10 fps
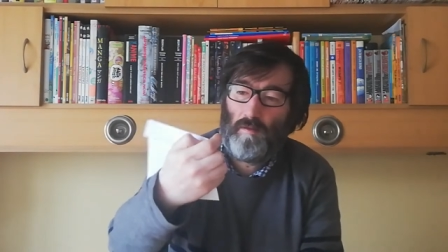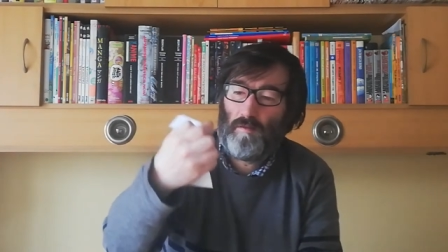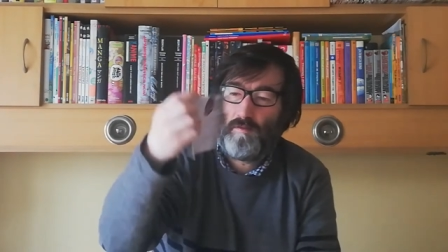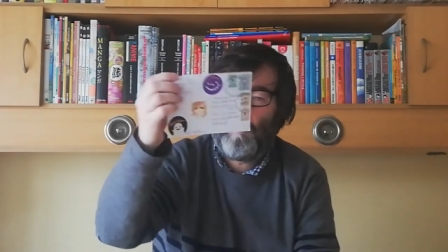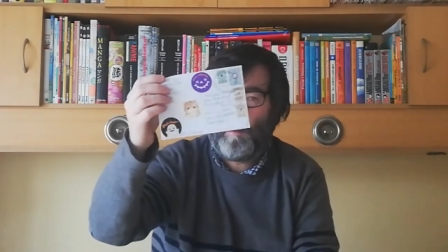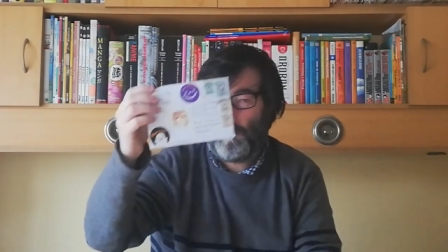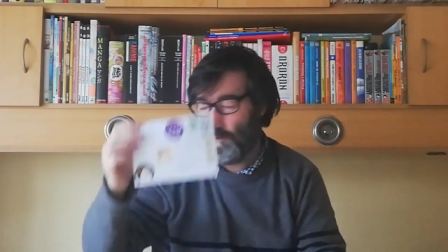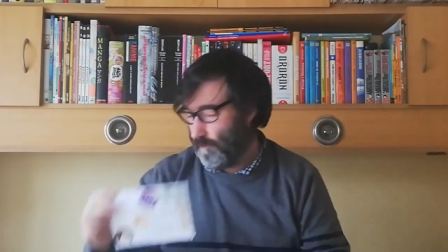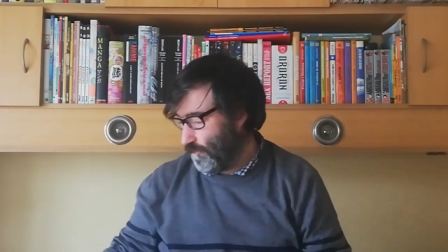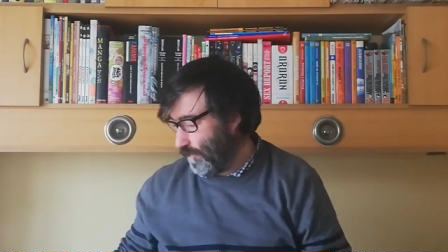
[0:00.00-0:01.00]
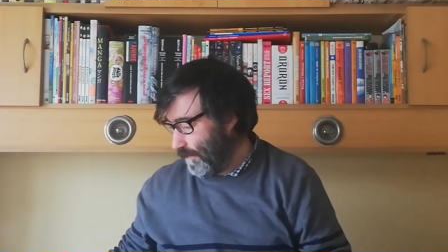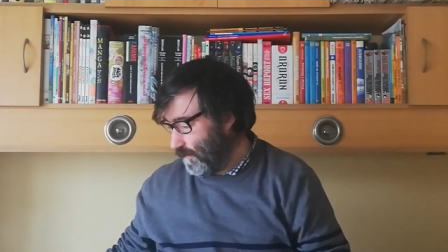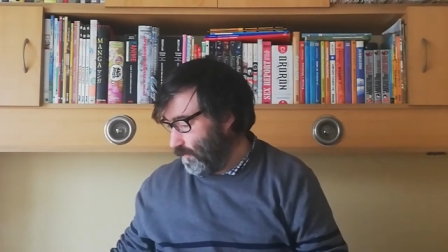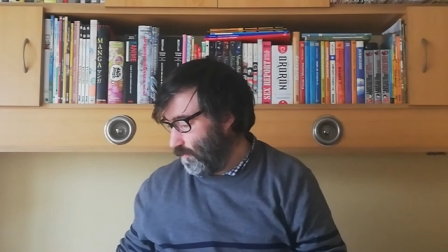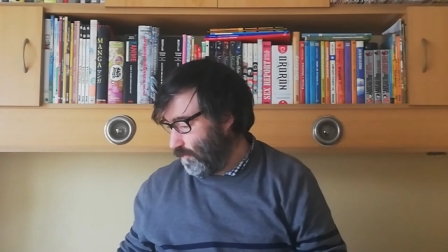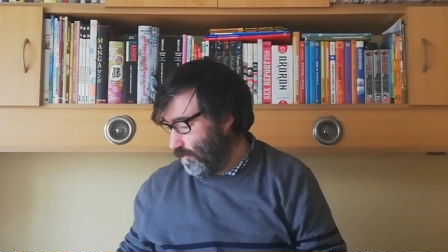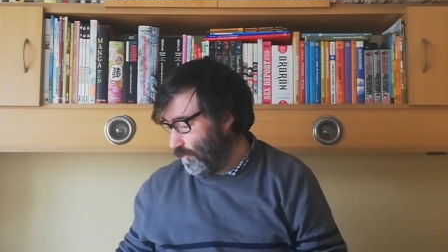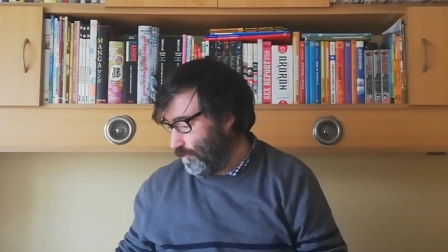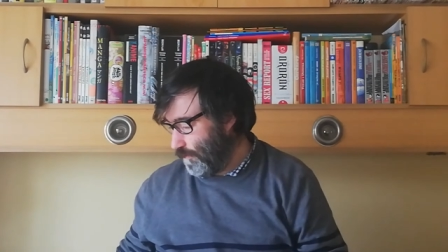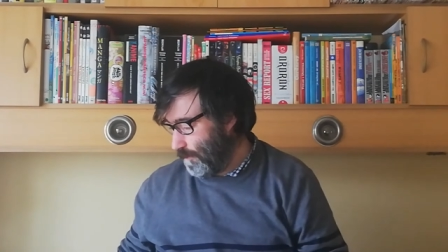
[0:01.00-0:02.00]
So thank you
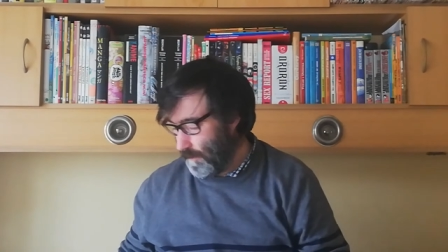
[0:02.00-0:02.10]
very